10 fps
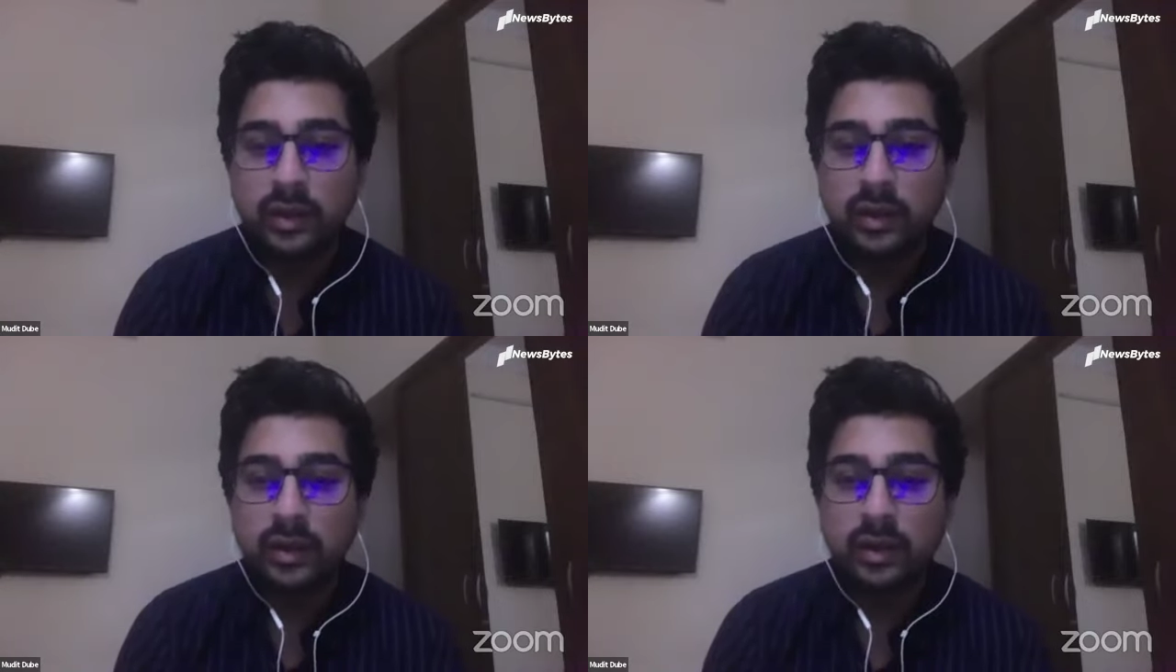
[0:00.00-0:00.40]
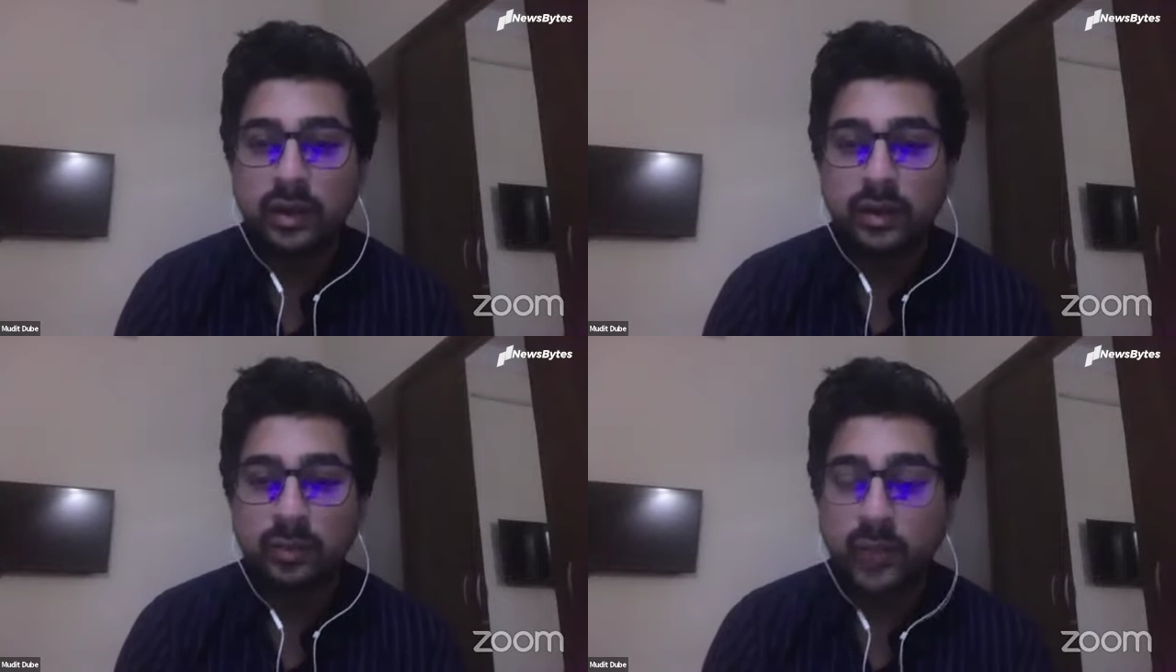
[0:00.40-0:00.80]

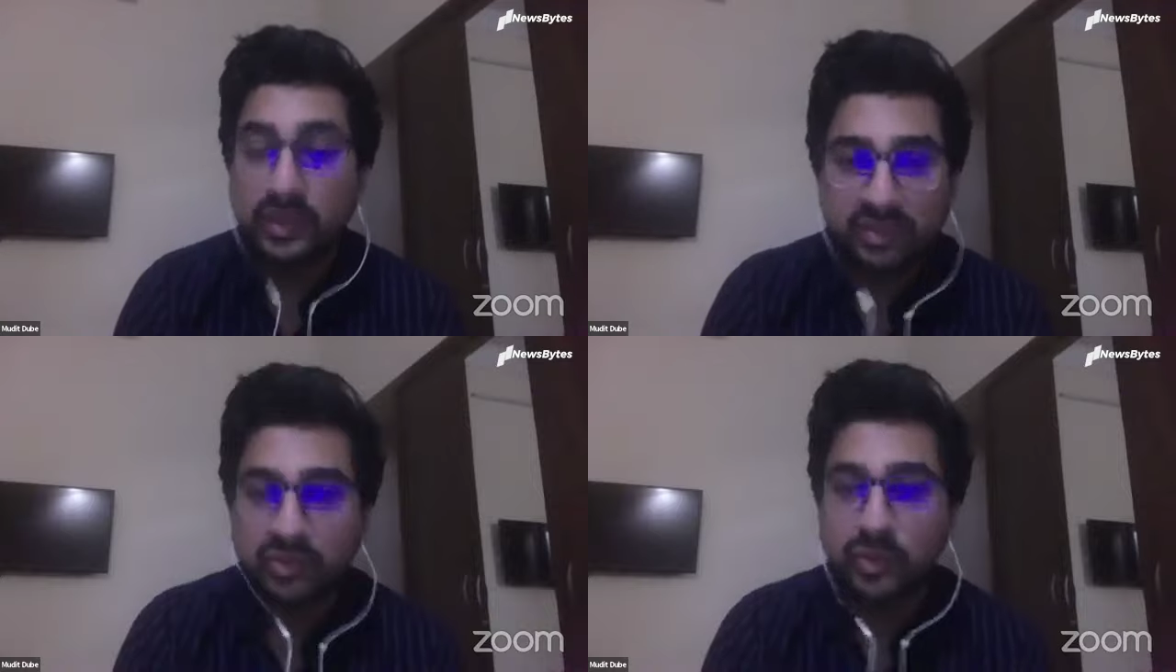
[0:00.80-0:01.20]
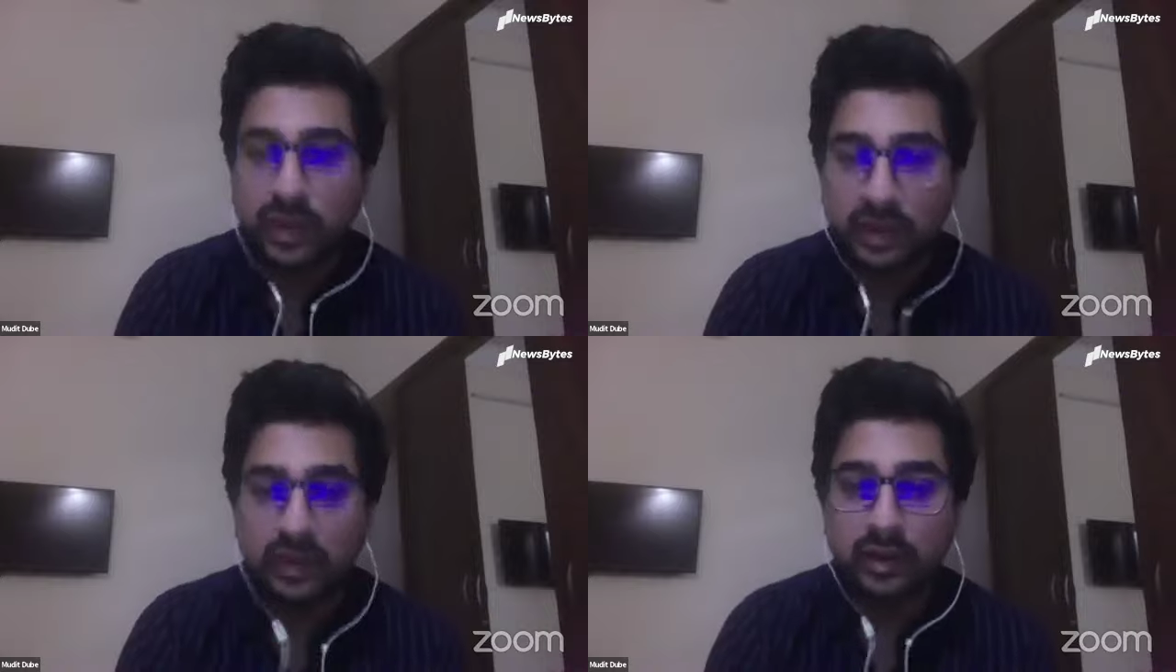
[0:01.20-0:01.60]
once it's
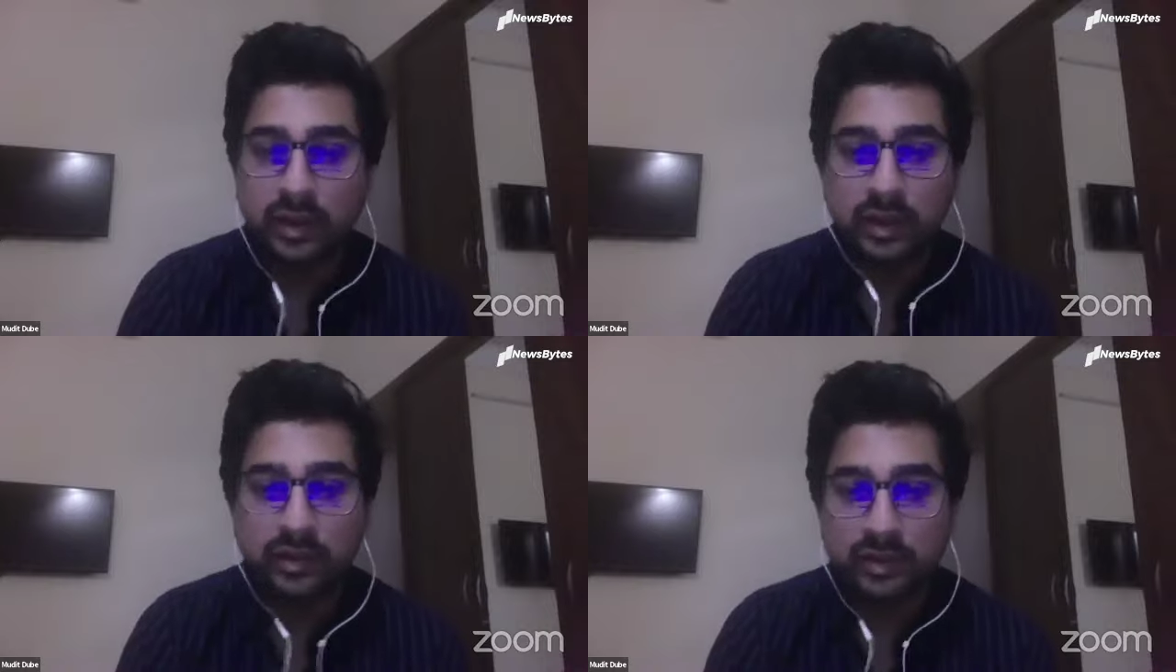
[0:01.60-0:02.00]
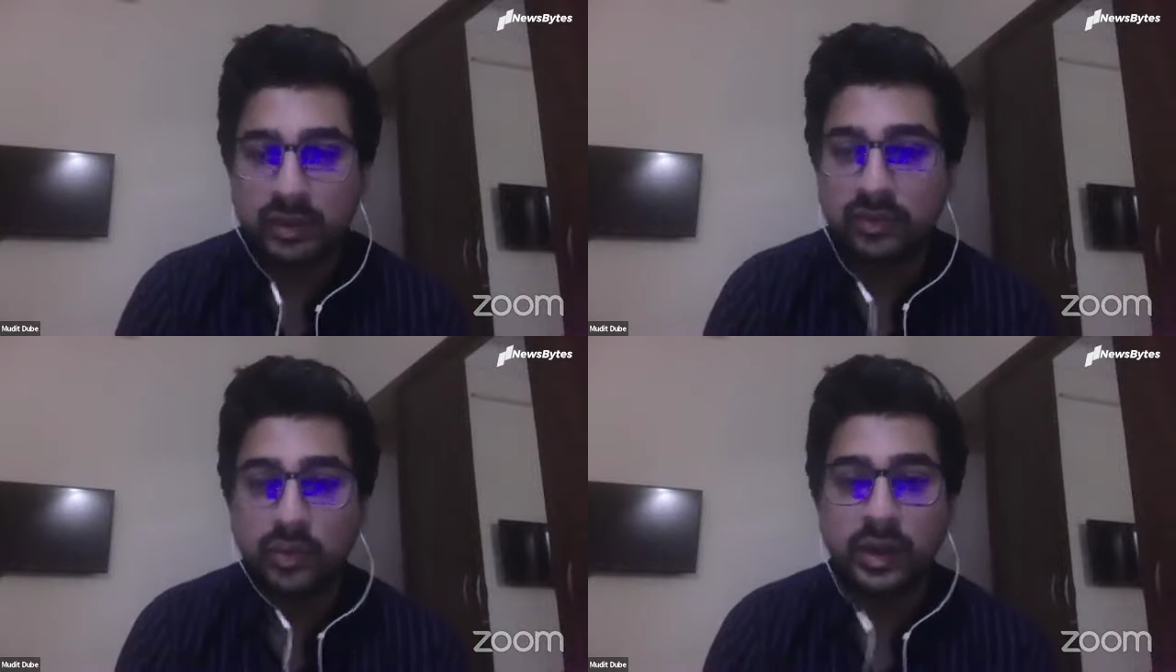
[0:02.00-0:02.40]
ready, and let's say
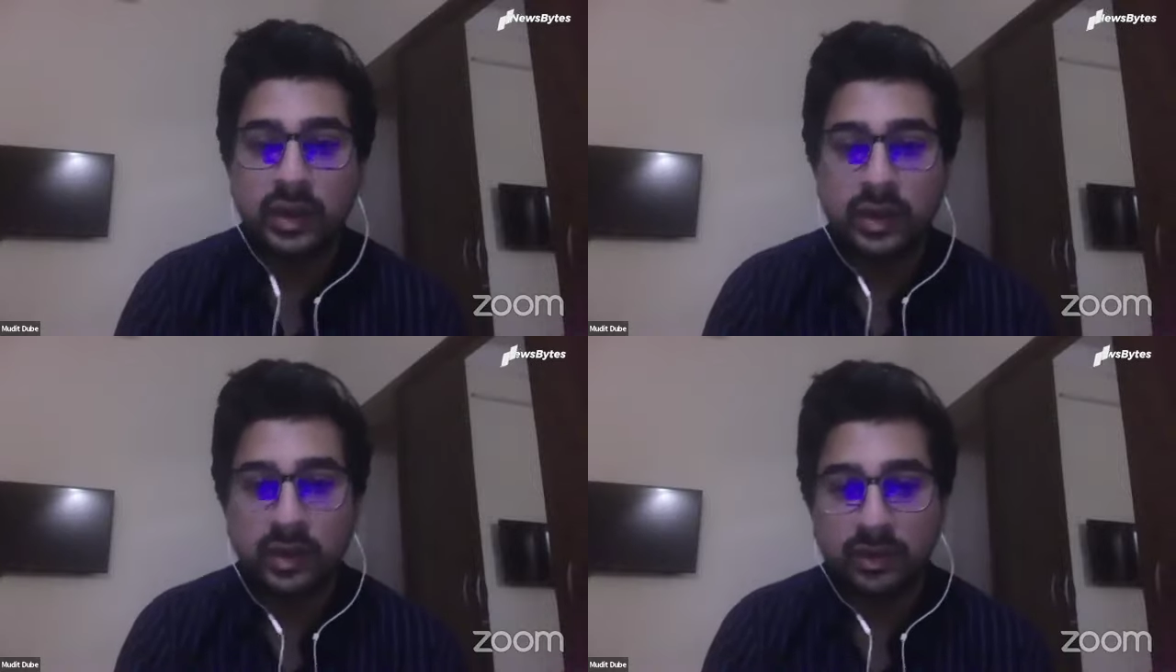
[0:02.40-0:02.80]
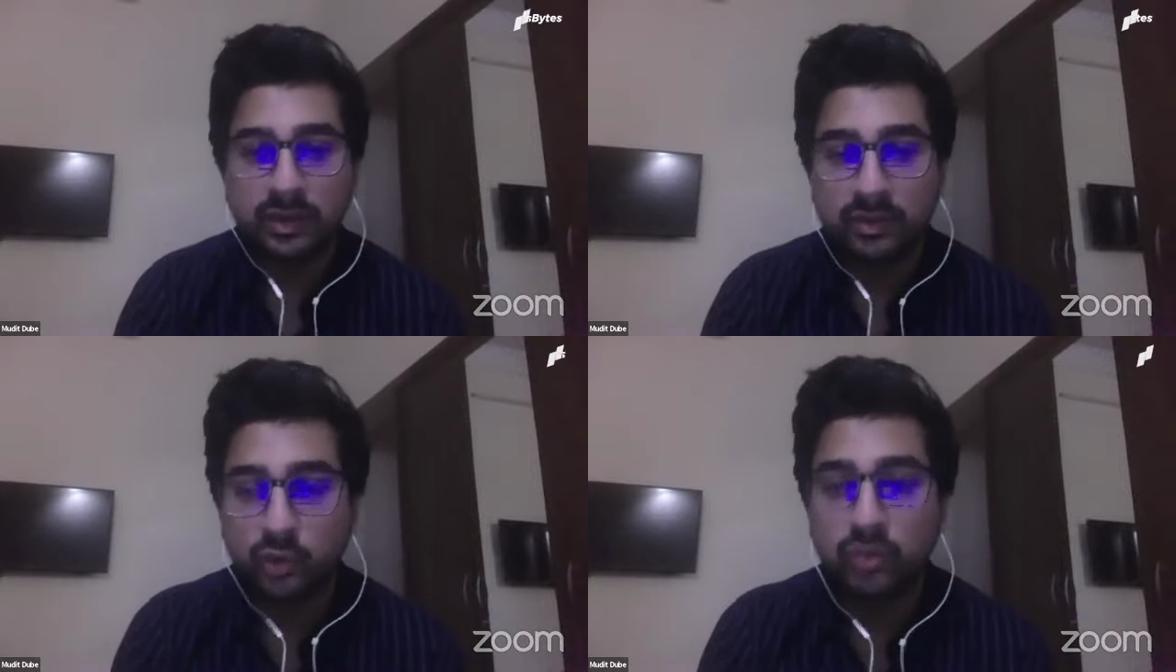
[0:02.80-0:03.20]
it's ready and it
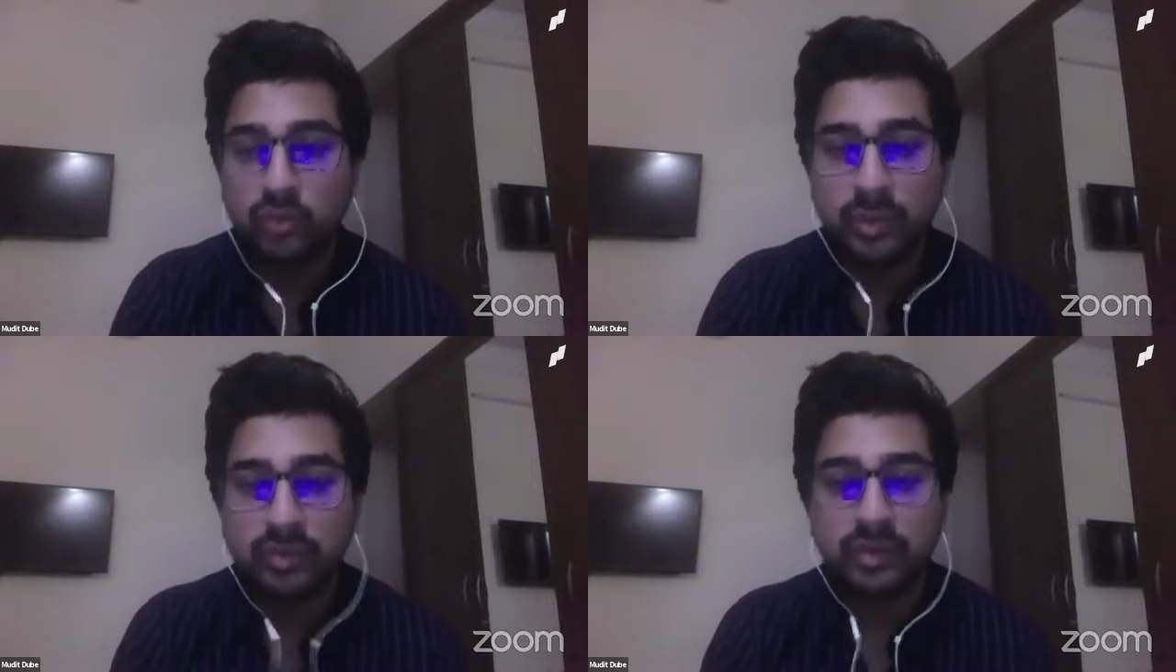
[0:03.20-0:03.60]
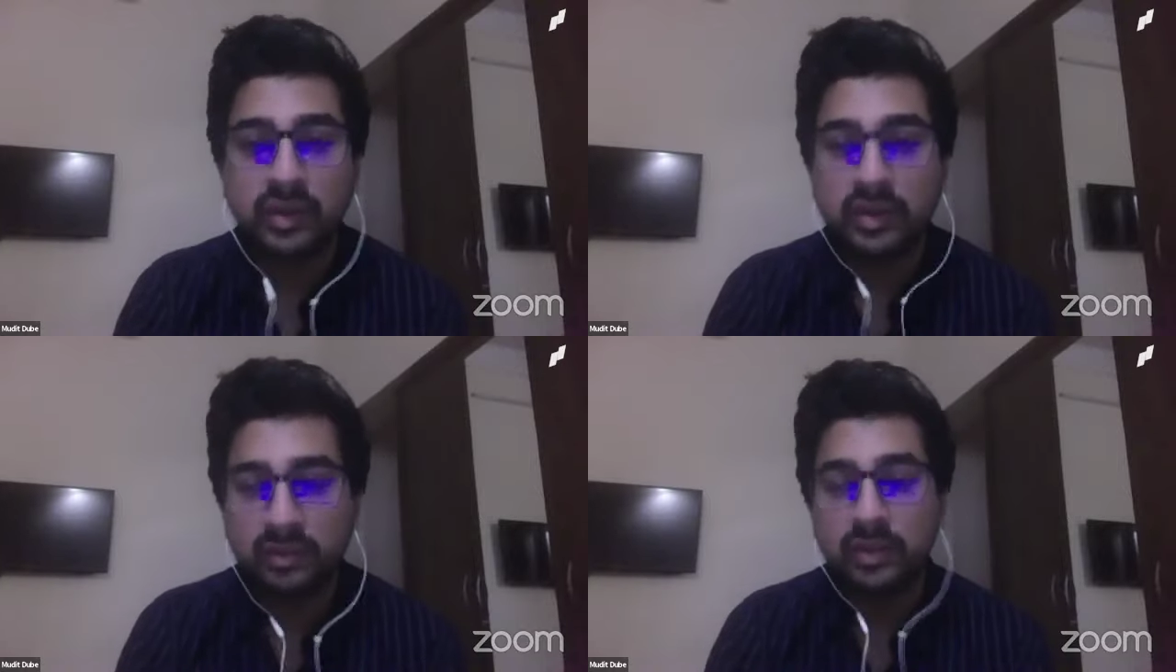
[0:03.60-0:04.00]
shows some
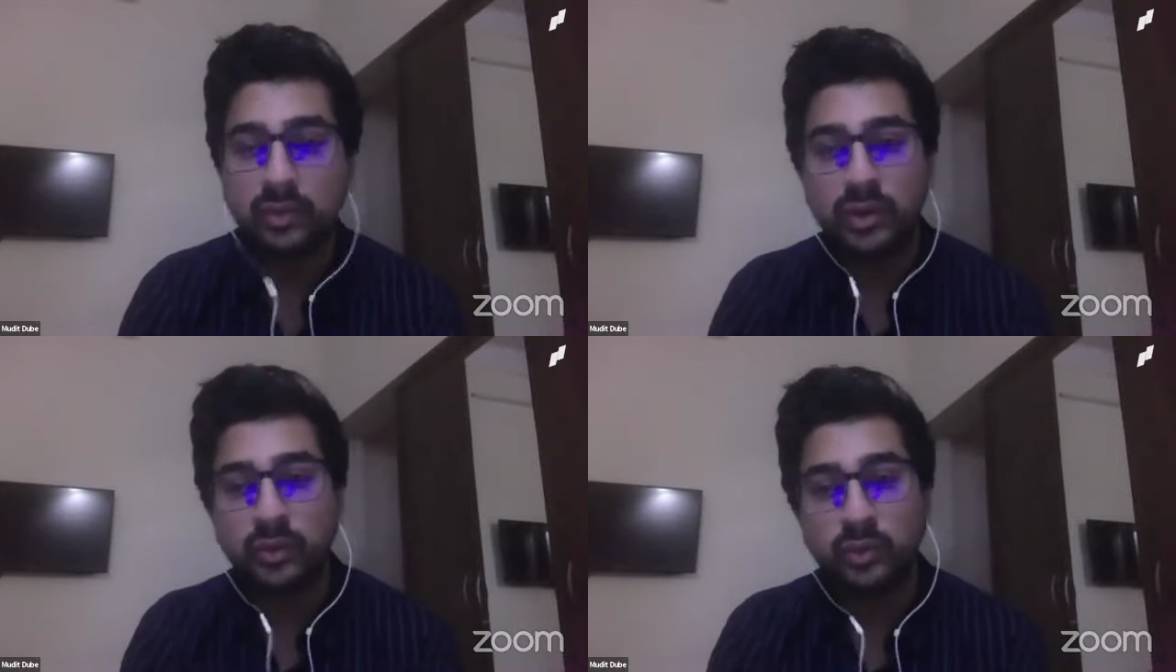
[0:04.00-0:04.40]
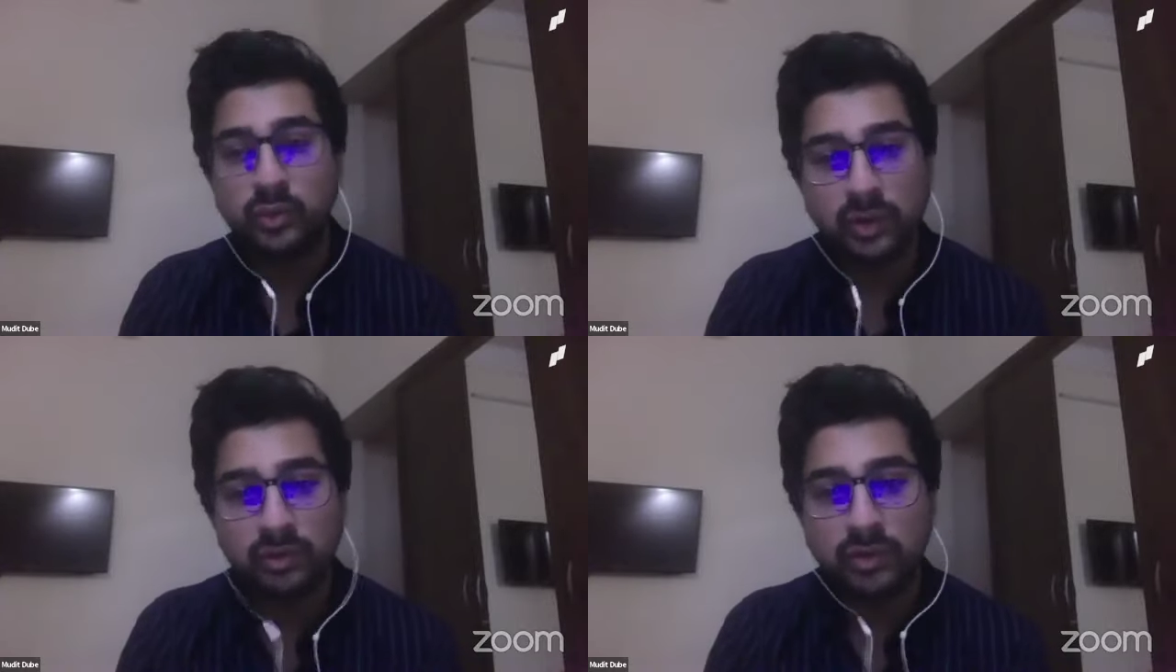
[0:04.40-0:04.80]
efficacy, will it
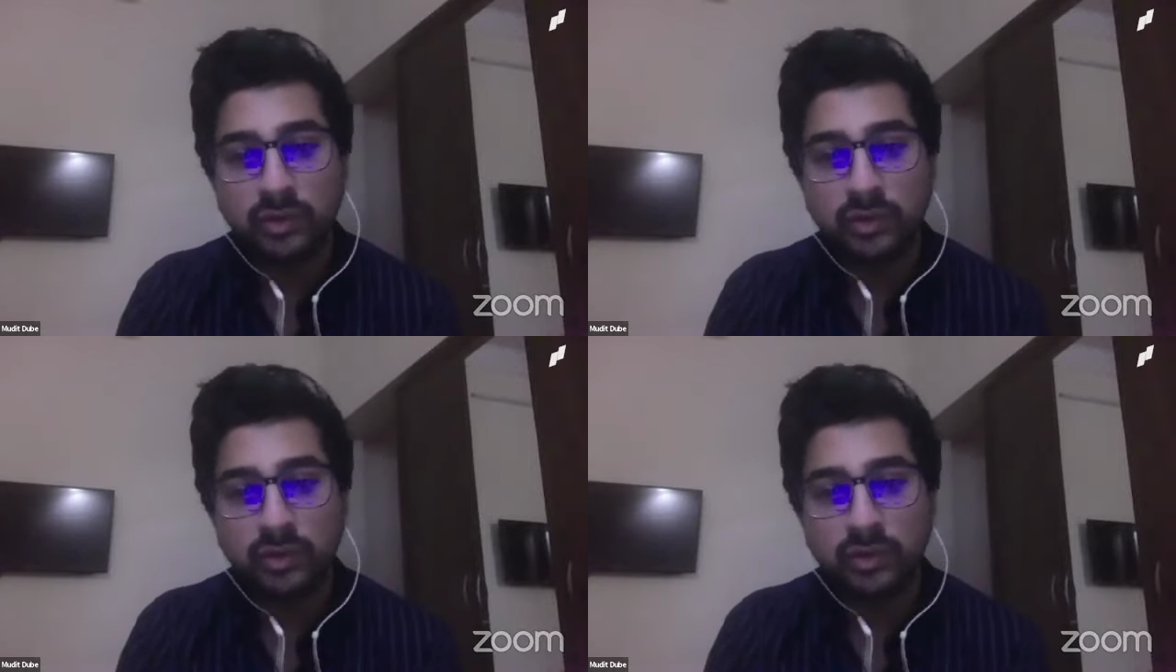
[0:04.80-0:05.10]
work for